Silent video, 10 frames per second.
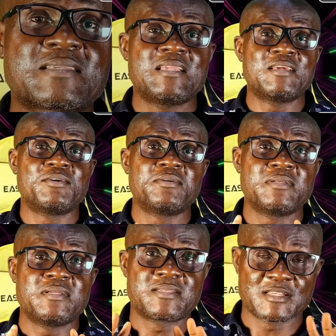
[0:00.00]
you know,
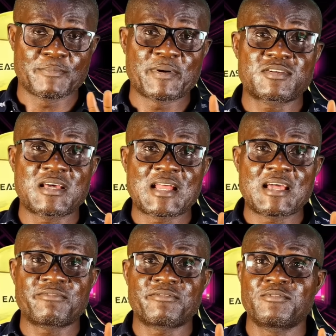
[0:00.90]
it is a personal
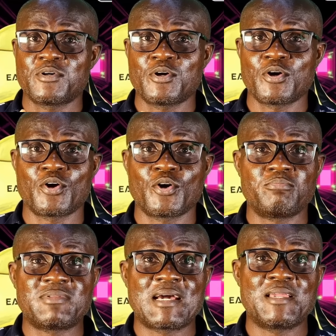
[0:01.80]
life,
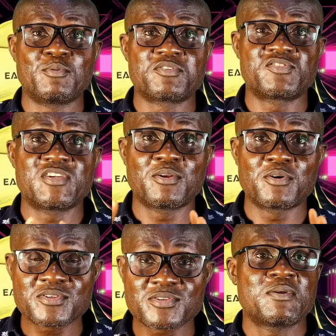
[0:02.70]
or that he was
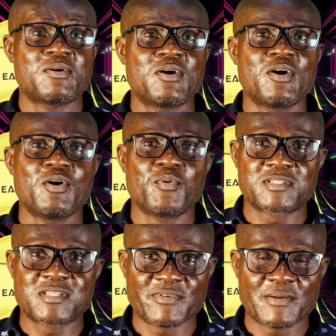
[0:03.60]
jealous or
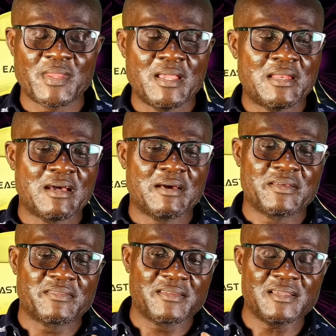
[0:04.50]
whatever. Now the
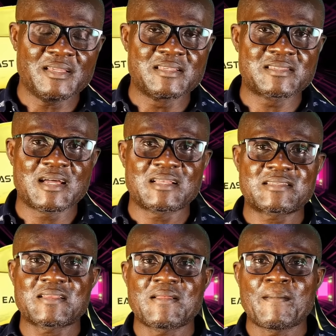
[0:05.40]
thing is that
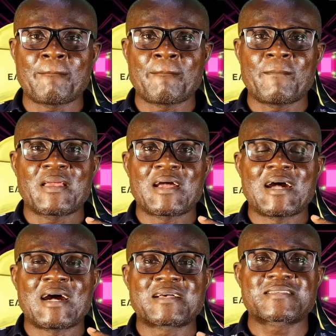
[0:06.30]

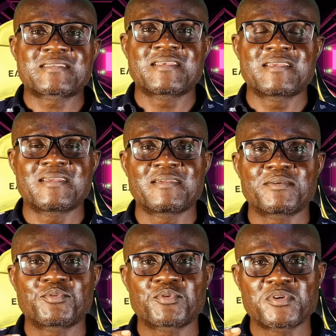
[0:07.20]
as
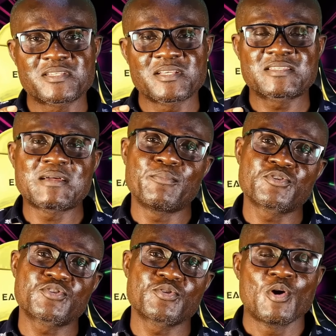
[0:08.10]
Christians are more
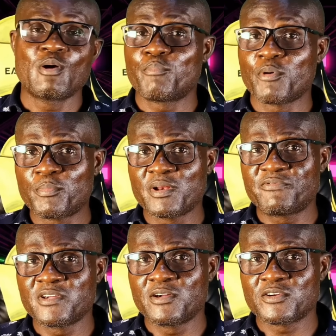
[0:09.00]
so public
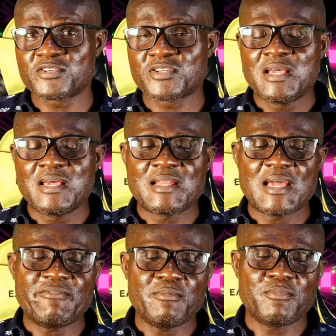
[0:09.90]
figures. Now,
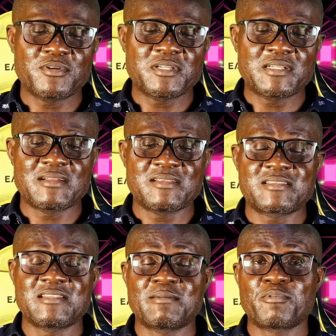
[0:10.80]
everybody that is
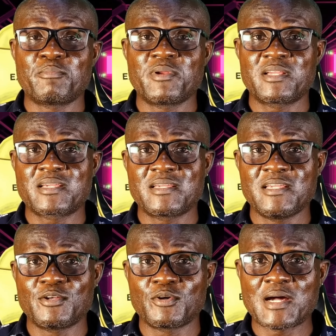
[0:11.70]
in the public,
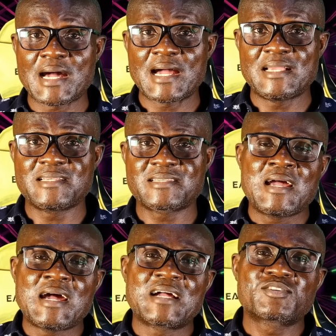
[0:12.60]
you know,
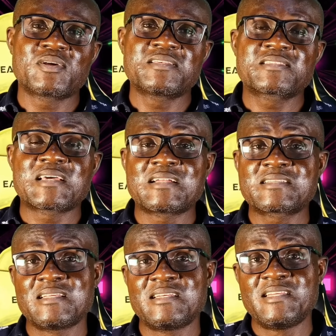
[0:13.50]
eyes actually stands
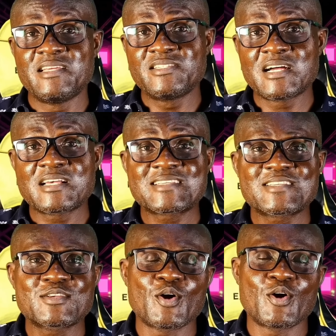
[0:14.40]
the
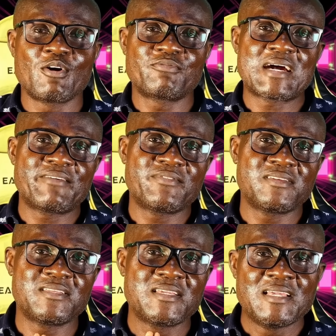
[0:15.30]
dangers of
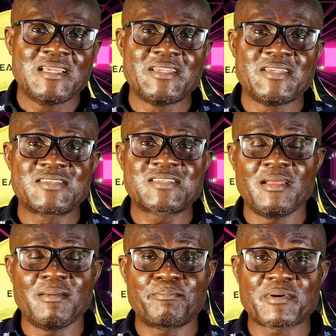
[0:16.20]
having
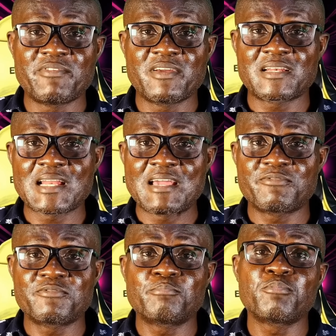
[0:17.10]
his private
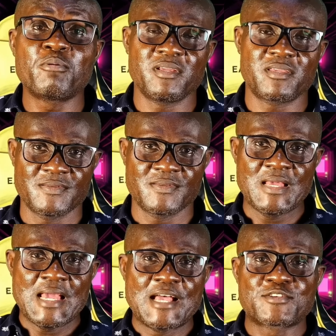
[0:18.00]
life public.
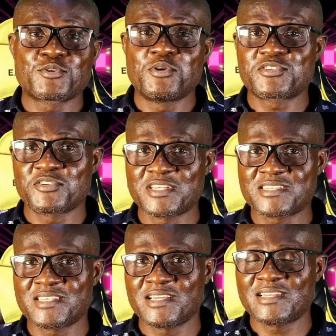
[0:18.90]
And so he
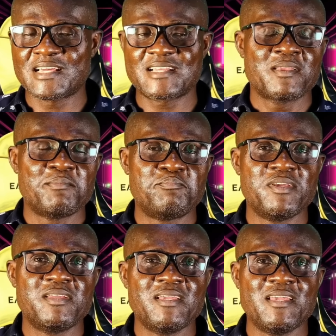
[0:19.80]
suggested that
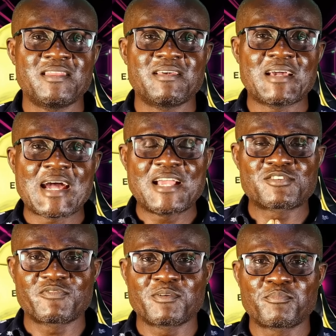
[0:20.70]
being in the eyes
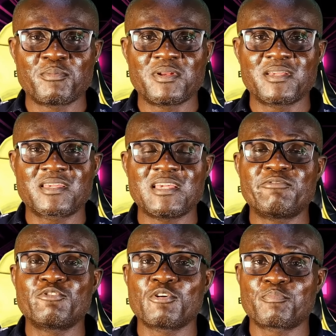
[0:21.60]
of the public,
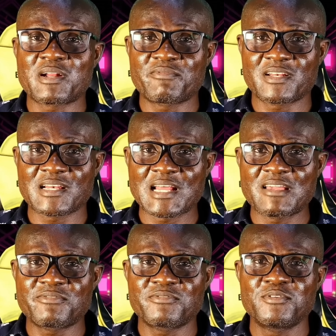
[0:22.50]
even your private
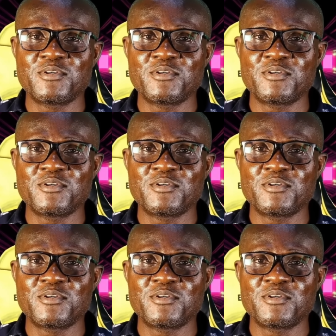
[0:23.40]
life